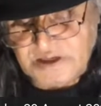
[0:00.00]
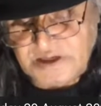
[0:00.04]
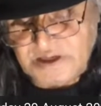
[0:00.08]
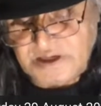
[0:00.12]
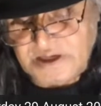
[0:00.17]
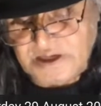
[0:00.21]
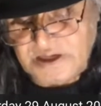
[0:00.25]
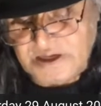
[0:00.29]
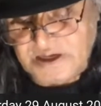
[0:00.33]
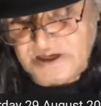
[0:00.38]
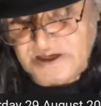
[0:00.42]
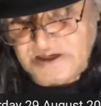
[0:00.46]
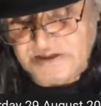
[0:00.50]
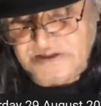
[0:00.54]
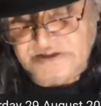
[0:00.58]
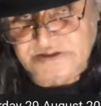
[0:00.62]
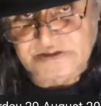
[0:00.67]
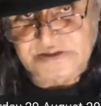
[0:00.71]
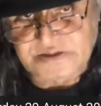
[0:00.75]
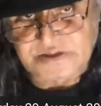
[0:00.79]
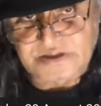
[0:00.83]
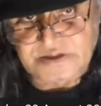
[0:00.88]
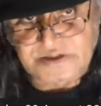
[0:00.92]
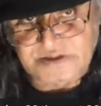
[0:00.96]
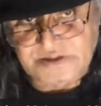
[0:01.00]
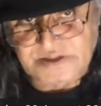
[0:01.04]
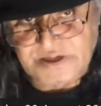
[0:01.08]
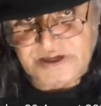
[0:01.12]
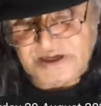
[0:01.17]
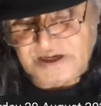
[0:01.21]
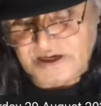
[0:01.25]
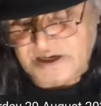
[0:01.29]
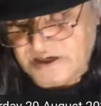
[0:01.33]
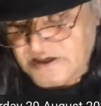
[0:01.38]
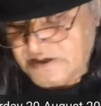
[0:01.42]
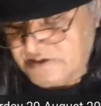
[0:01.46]
and they
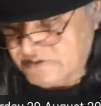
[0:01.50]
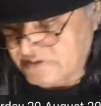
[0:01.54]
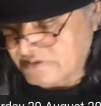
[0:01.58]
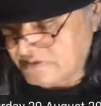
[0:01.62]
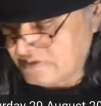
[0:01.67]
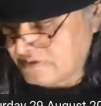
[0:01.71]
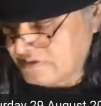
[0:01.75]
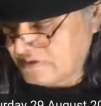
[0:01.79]
are